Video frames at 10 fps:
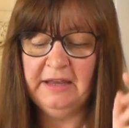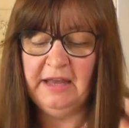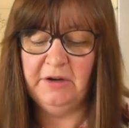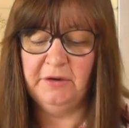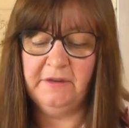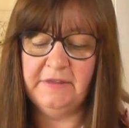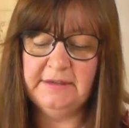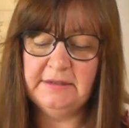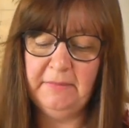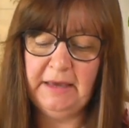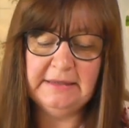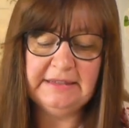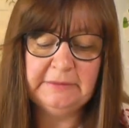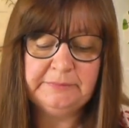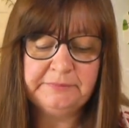And look at these
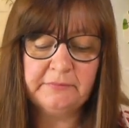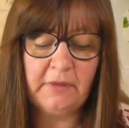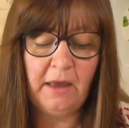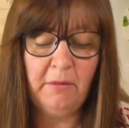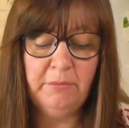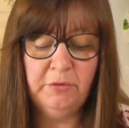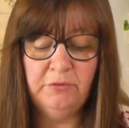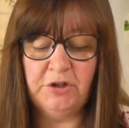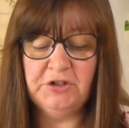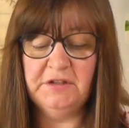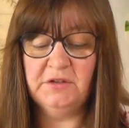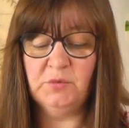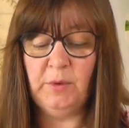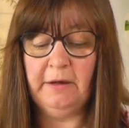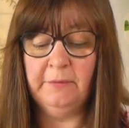amazing bulrushes as
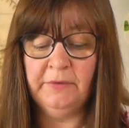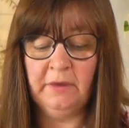well,